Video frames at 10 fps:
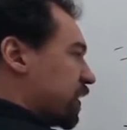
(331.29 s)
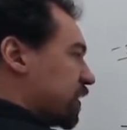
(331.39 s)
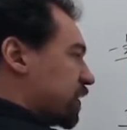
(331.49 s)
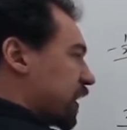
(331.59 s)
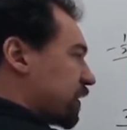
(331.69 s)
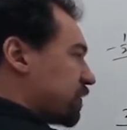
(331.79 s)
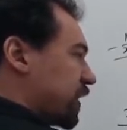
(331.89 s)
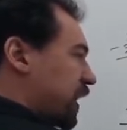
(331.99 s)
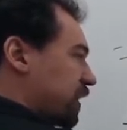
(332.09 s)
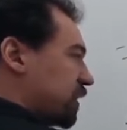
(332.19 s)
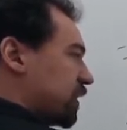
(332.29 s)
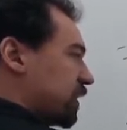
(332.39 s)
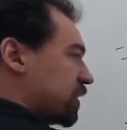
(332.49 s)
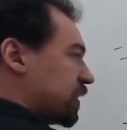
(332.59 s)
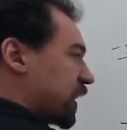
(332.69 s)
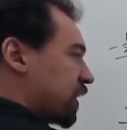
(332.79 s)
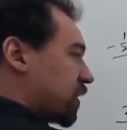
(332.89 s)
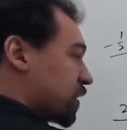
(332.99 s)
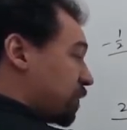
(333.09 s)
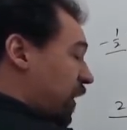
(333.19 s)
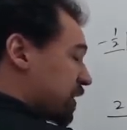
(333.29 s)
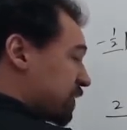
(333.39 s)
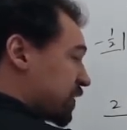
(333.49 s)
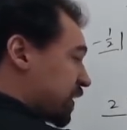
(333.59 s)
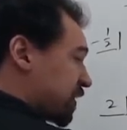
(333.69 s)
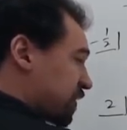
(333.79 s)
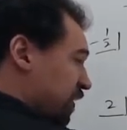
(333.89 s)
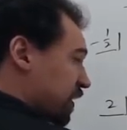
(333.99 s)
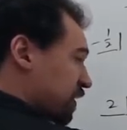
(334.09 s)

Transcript: -10, it's +6, sorry.